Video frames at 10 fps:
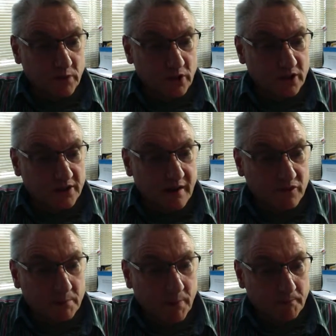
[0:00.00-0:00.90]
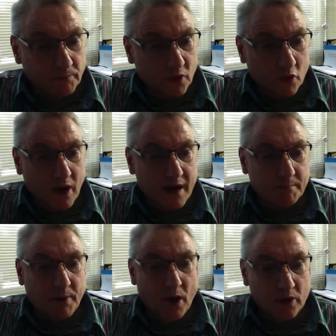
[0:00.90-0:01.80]
You just have to create a
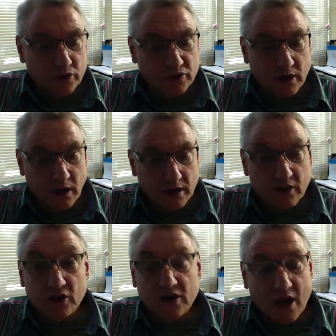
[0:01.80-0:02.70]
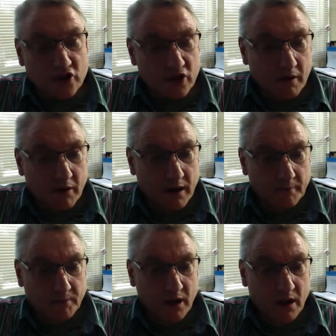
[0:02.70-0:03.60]
post in the discussion area
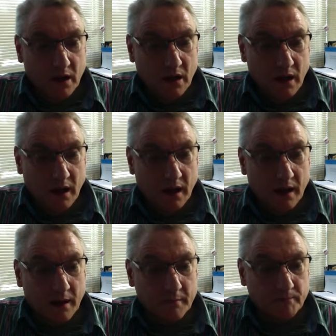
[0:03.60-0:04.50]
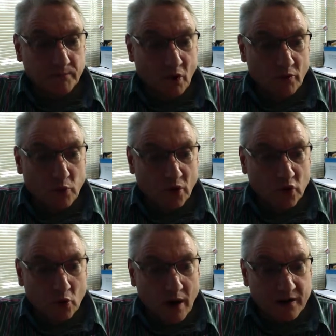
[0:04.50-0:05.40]
of what
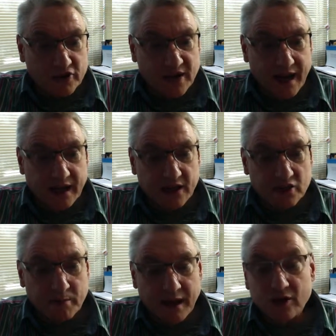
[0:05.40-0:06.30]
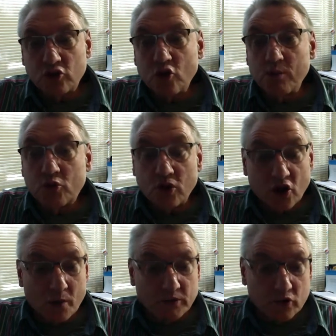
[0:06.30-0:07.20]
your understanding is about the term
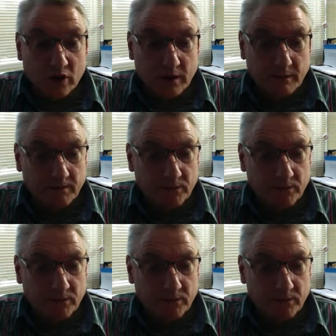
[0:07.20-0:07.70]
trigonometry,